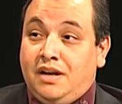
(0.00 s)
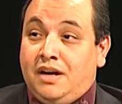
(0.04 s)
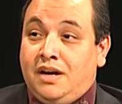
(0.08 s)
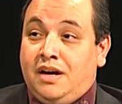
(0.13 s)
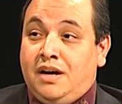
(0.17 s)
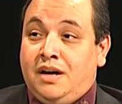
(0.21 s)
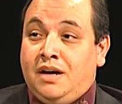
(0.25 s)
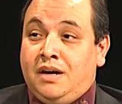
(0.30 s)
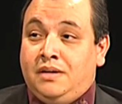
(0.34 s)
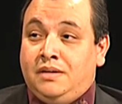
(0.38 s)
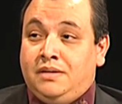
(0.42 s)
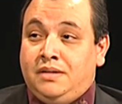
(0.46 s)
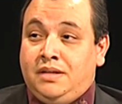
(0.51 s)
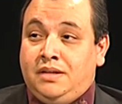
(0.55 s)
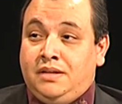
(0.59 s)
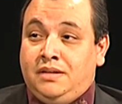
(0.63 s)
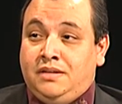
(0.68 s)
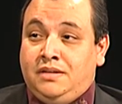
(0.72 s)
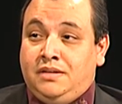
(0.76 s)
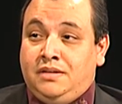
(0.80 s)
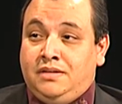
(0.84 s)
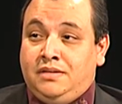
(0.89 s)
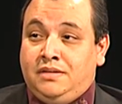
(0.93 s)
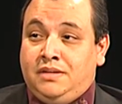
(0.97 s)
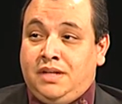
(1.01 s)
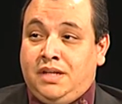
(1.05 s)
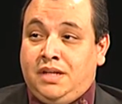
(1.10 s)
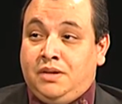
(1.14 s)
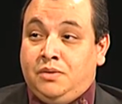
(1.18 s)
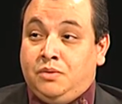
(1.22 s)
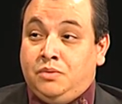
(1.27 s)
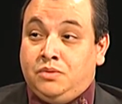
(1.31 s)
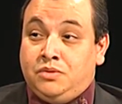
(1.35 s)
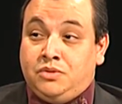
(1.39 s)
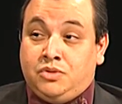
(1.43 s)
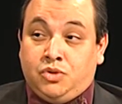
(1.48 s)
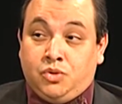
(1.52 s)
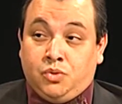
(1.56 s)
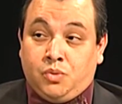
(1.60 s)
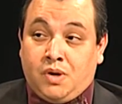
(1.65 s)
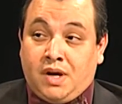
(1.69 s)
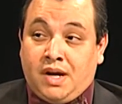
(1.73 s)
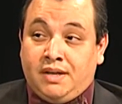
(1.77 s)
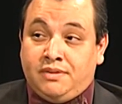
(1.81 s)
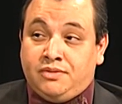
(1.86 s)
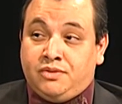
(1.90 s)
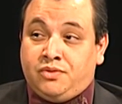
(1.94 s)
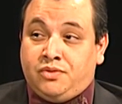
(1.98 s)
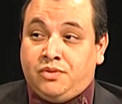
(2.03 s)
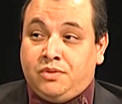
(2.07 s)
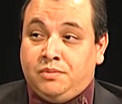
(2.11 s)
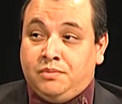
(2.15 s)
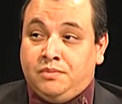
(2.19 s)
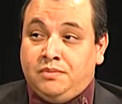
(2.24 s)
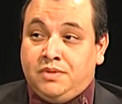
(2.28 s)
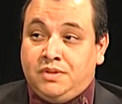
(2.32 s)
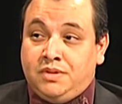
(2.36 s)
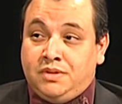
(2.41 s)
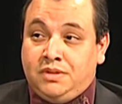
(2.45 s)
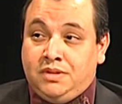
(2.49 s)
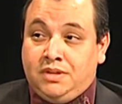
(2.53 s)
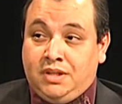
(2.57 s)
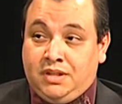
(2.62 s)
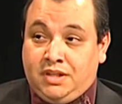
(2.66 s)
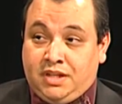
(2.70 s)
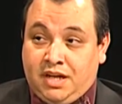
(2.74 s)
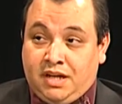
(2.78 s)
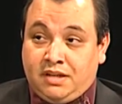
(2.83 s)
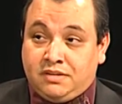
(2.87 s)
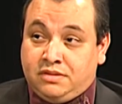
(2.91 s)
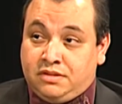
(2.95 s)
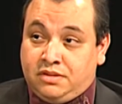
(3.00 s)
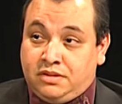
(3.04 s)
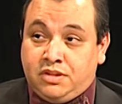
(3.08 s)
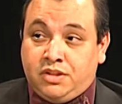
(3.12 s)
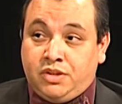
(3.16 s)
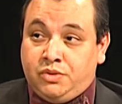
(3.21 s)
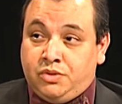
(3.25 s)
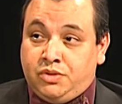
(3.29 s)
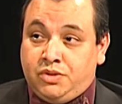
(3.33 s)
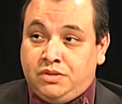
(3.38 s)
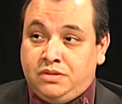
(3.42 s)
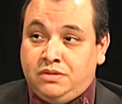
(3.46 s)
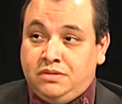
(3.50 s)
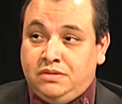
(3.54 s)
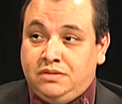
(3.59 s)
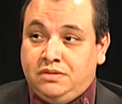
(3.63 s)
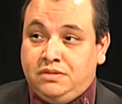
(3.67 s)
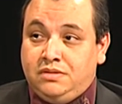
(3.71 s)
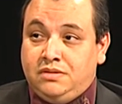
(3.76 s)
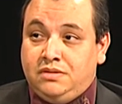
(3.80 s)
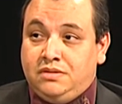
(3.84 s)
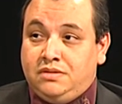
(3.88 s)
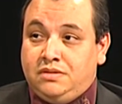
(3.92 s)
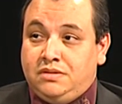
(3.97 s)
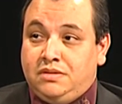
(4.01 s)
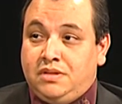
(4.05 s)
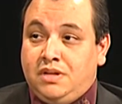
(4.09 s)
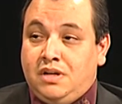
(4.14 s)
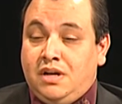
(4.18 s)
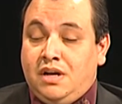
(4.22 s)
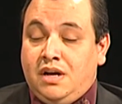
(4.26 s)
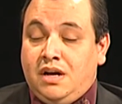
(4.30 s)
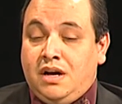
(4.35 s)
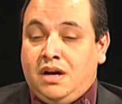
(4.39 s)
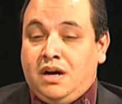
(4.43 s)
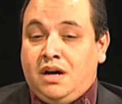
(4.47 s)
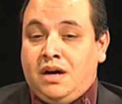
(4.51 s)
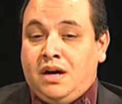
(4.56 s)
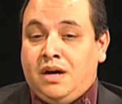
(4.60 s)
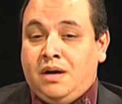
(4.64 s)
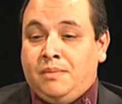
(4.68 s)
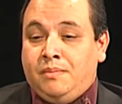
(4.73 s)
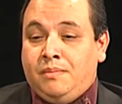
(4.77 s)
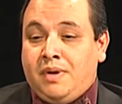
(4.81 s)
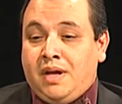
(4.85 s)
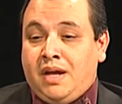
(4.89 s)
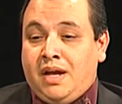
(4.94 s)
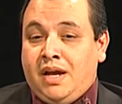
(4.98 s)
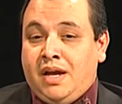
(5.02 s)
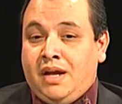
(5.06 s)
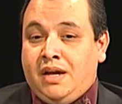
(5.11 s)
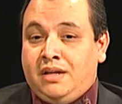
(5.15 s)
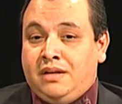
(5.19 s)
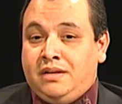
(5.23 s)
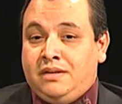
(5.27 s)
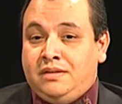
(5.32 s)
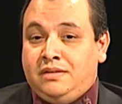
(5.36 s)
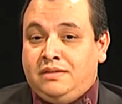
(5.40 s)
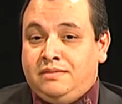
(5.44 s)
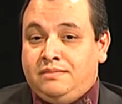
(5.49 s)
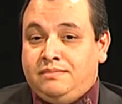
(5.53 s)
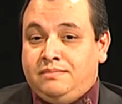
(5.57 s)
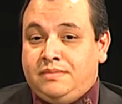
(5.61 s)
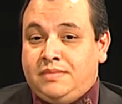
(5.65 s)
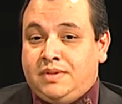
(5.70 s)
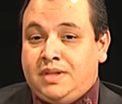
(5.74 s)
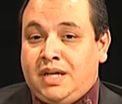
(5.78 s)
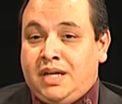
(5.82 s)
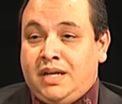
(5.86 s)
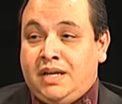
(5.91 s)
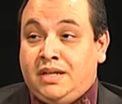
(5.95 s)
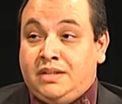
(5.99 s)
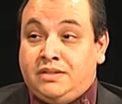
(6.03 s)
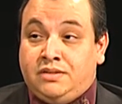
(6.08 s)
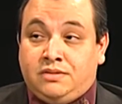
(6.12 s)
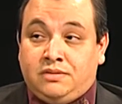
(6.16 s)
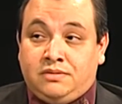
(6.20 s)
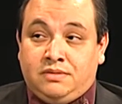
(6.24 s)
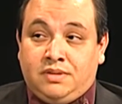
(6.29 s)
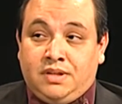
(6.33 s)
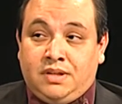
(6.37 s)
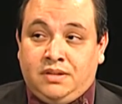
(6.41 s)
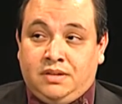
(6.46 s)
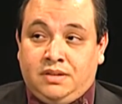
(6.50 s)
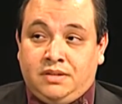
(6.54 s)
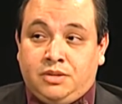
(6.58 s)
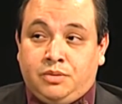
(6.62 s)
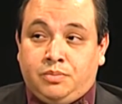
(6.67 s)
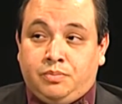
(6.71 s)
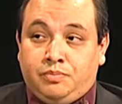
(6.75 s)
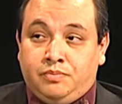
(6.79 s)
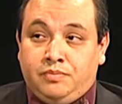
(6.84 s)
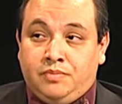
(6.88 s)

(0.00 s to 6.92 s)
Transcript: Uh, it it derives from the Constitution, mm-hmm. Um, and it is it is